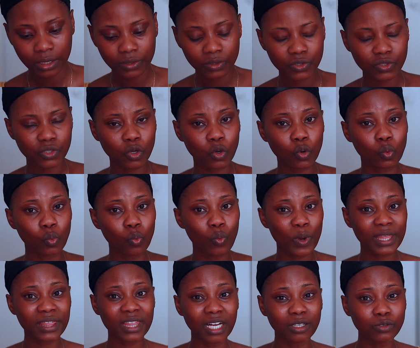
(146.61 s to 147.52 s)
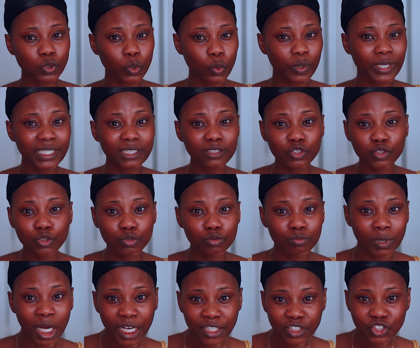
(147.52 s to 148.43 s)
So without talking too
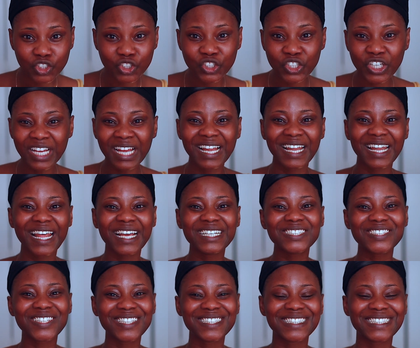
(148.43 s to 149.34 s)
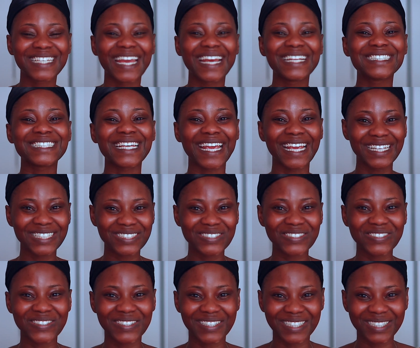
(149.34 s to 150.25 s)
much, let's just get
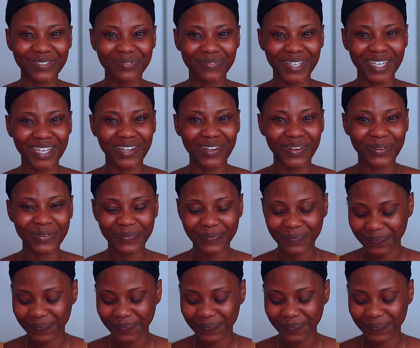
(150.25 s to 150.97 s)
into this video.